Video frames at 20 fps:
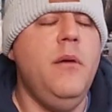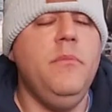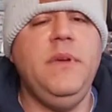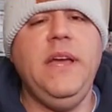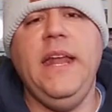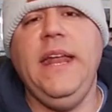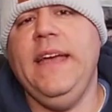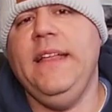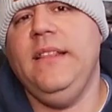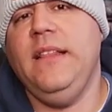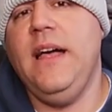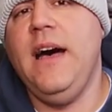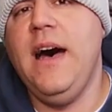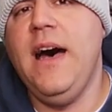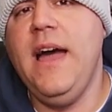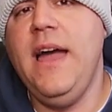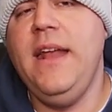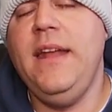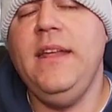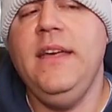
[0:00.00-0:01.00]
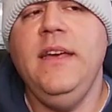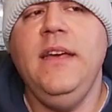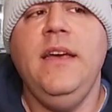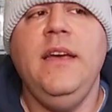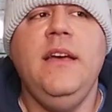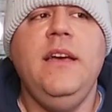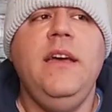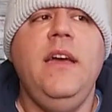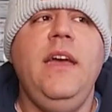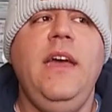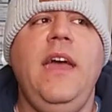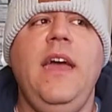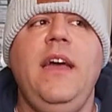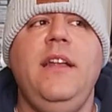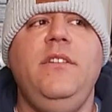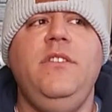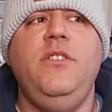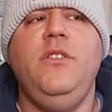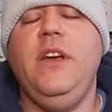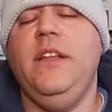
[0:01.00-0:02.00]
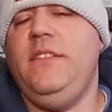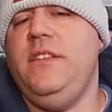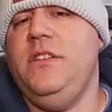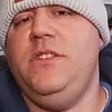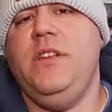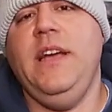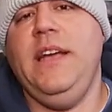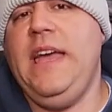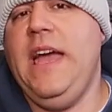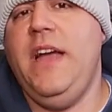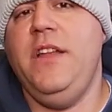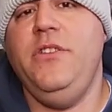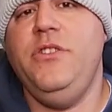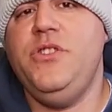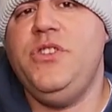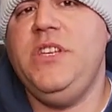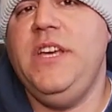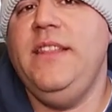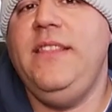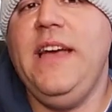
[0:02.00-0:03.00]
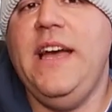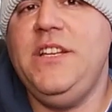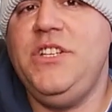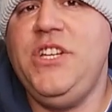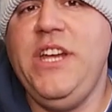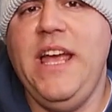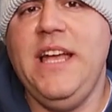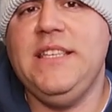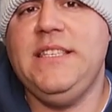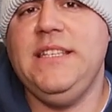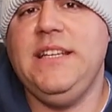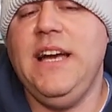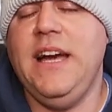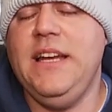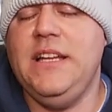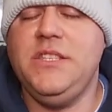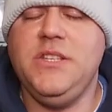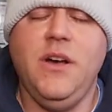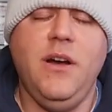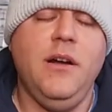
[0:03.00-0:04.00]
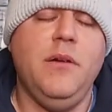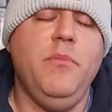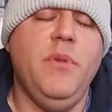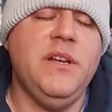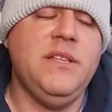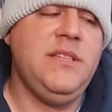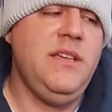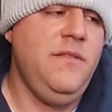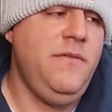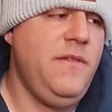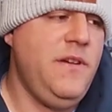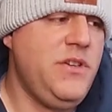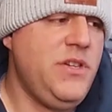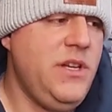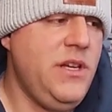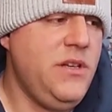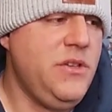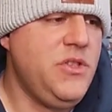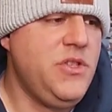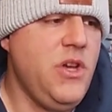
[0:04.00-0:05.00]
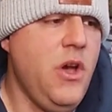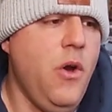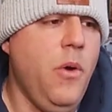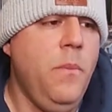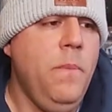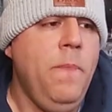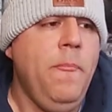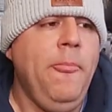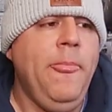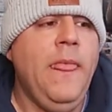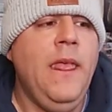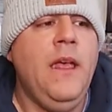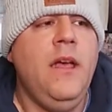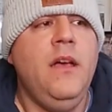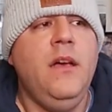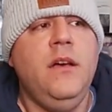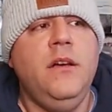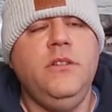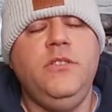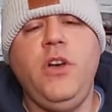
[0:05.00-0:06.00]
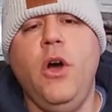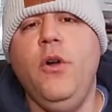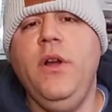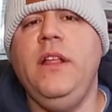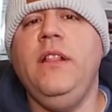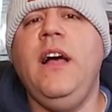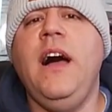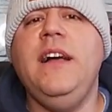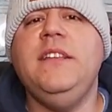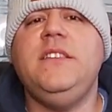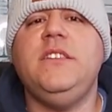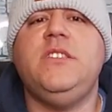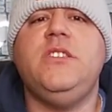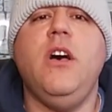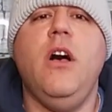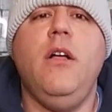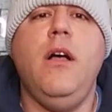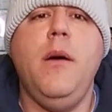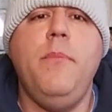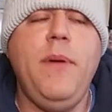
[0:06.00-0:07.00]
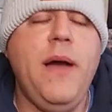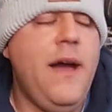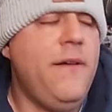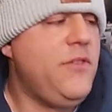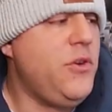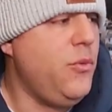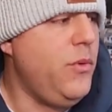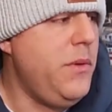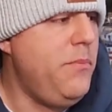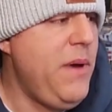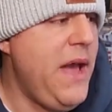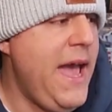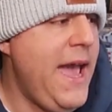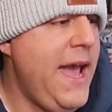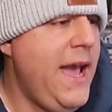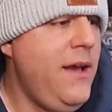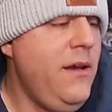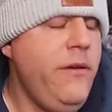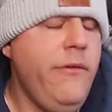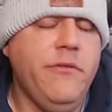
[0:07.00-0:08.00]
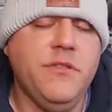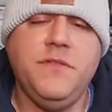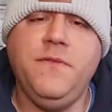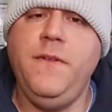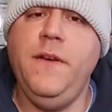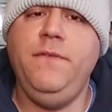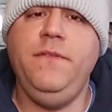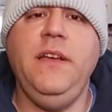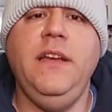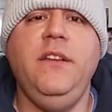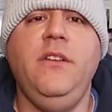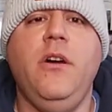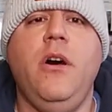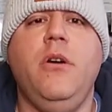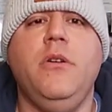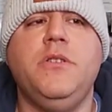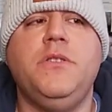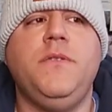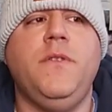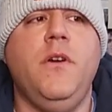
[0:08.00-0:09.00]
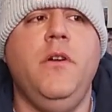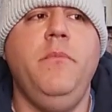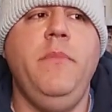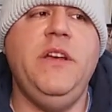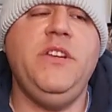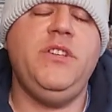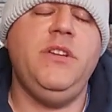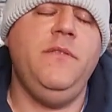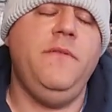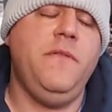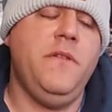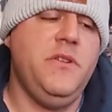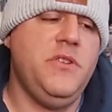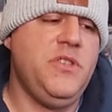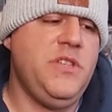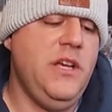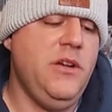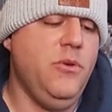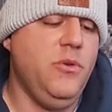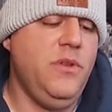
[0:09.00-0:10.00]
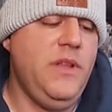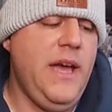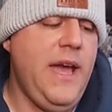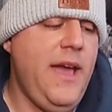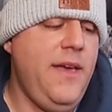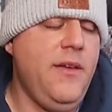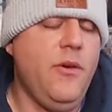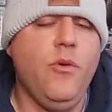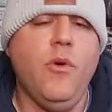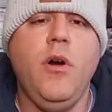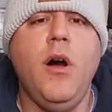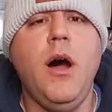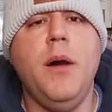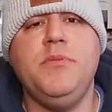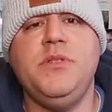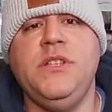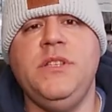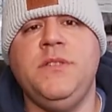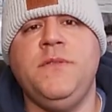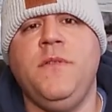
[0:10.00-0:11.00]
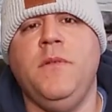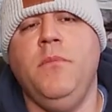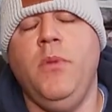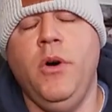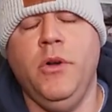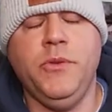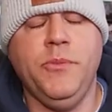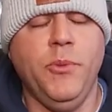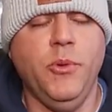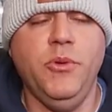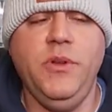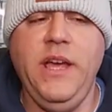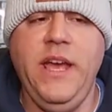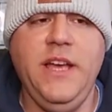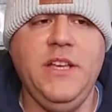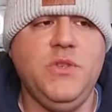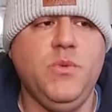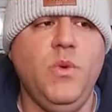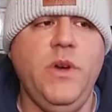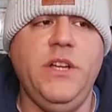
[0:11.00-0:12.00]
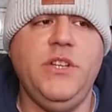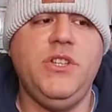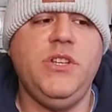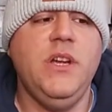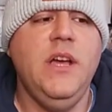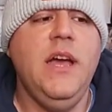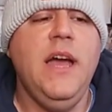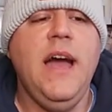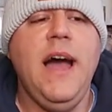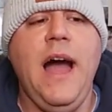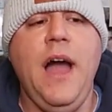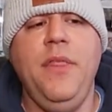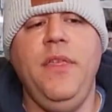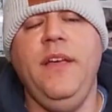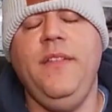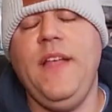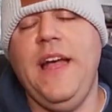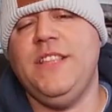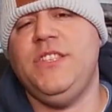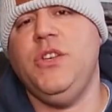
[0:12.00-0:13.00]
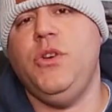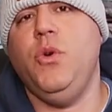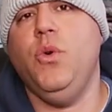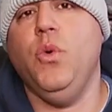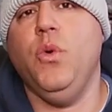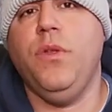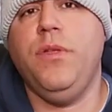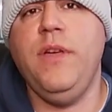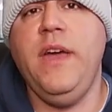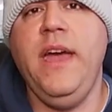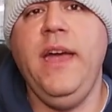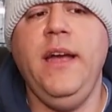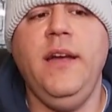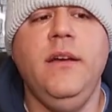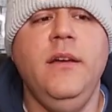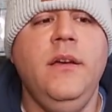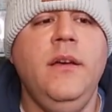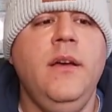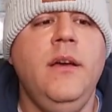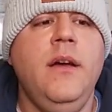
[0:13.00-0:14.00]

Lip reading: Getting in line, and you get to, again, you just get that chance to kind of talk musky fishing. So Tony lines us all up after we pay. It was $15 for admission for a single day. There were options for multiple days, which I think that's a cool thing.